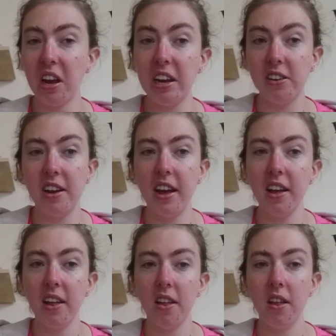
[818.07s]
As
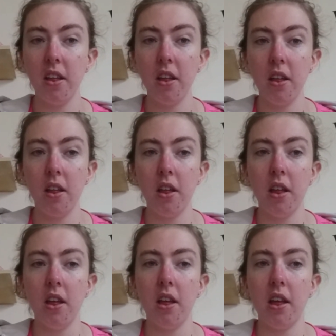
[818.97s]
Amirani
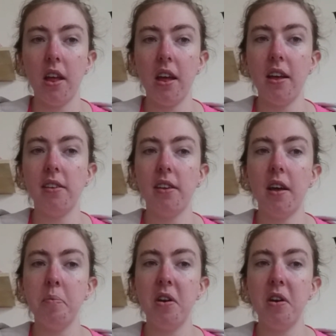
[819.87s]
did good deeds,